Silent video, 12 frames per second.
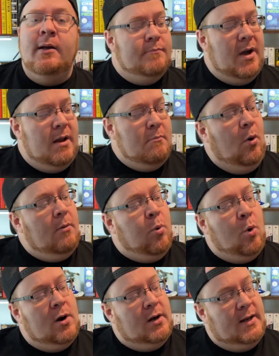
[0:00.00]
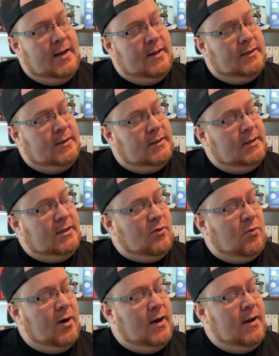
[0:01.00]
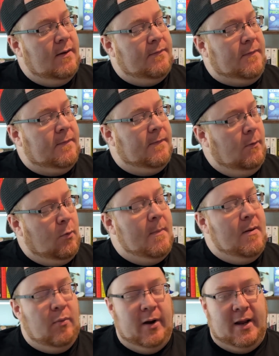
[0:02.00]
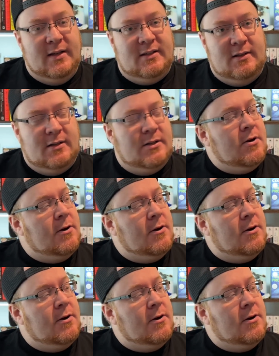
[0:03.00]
But more importantly, this is his story of remembering his sister,